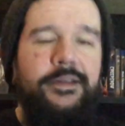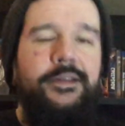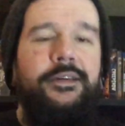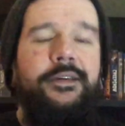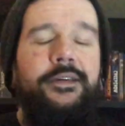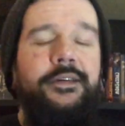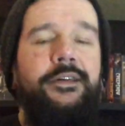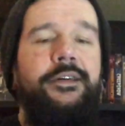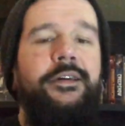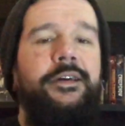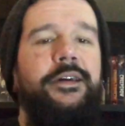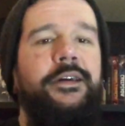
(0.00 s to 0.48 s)

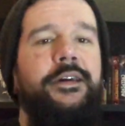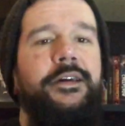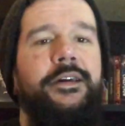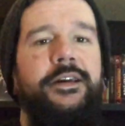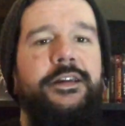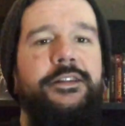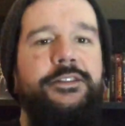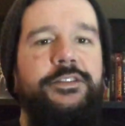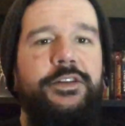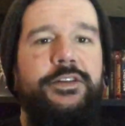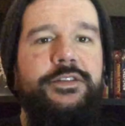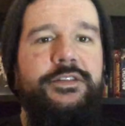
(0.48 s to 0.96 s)

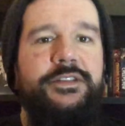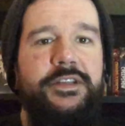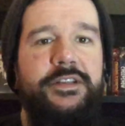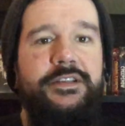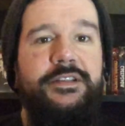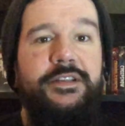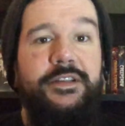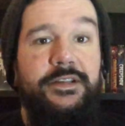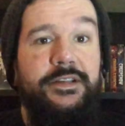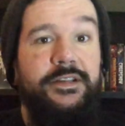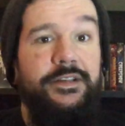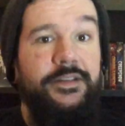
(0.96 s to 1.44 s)
it turns
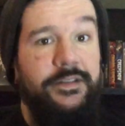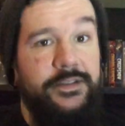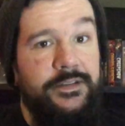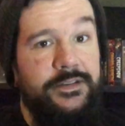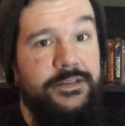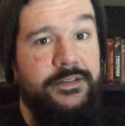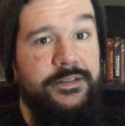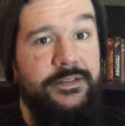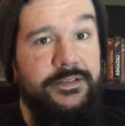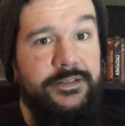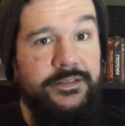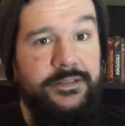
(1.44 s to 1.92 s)
into
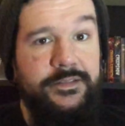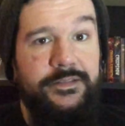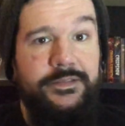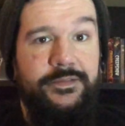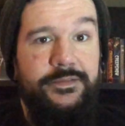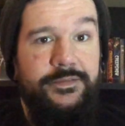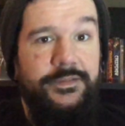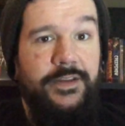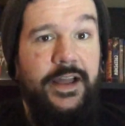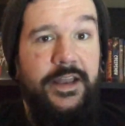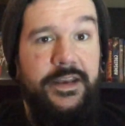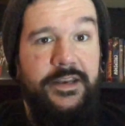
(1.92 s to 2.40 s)

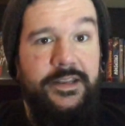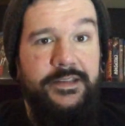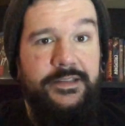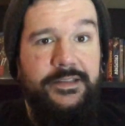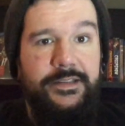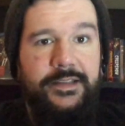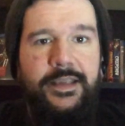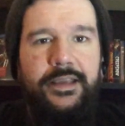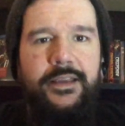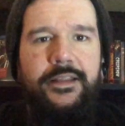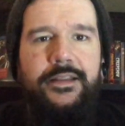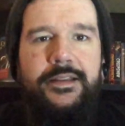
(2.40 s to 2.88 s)
find it
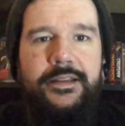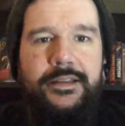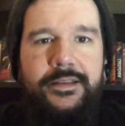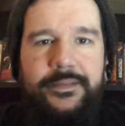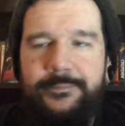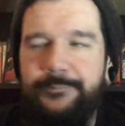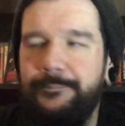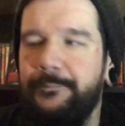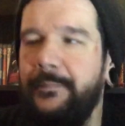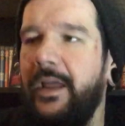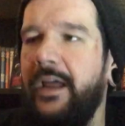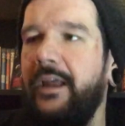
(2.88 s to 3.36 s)
and kill it
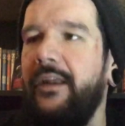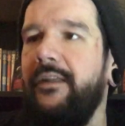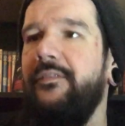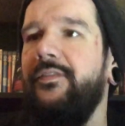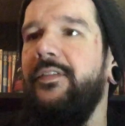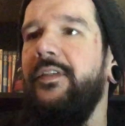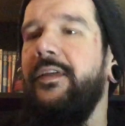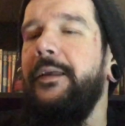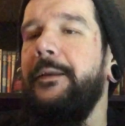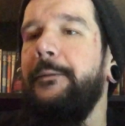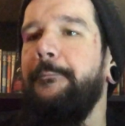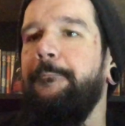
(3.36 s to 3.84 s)
kind of
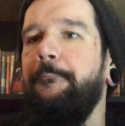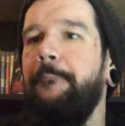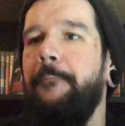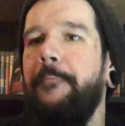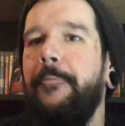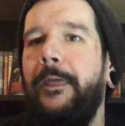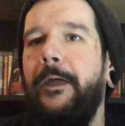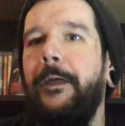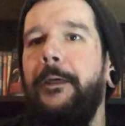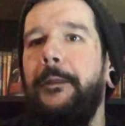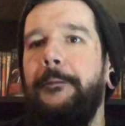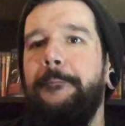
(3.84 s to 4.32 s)
thing.
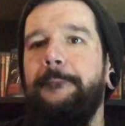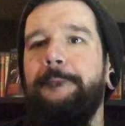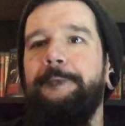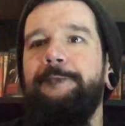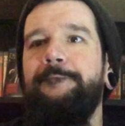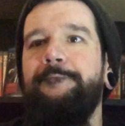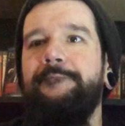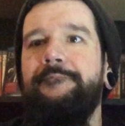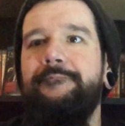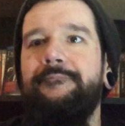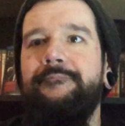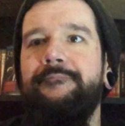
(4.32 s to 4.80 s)
And
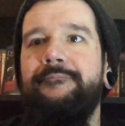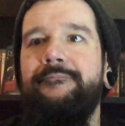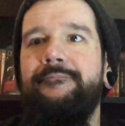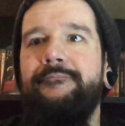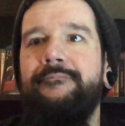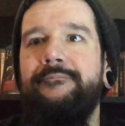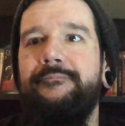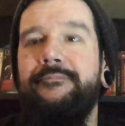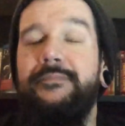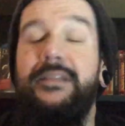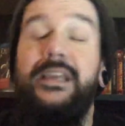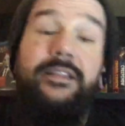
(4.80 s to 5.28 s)

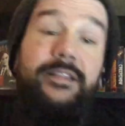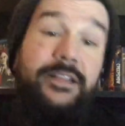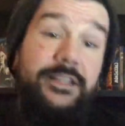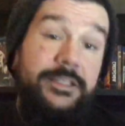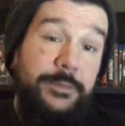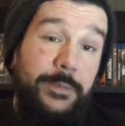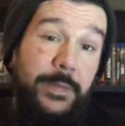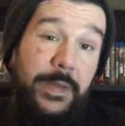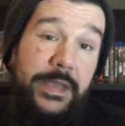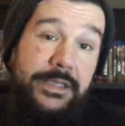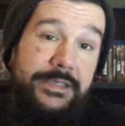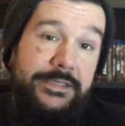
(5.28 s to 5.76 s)

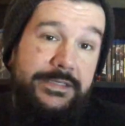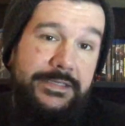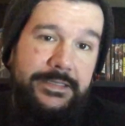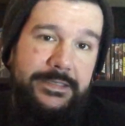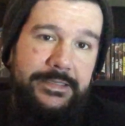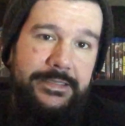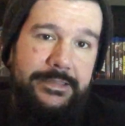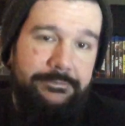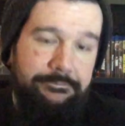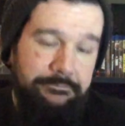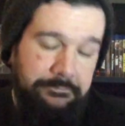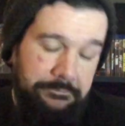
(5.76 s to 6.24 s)
that's basically,